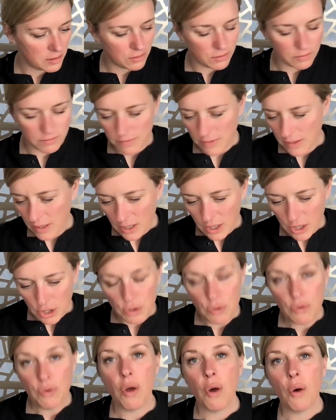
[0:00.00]
You
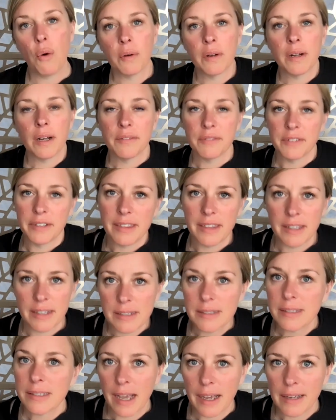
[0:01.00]
know where
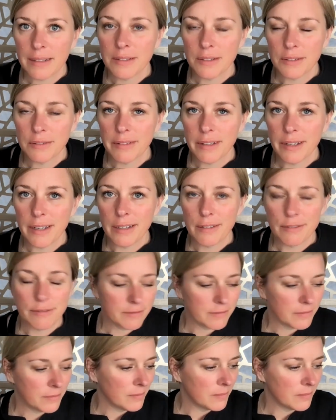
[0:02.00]
everything is at in your life,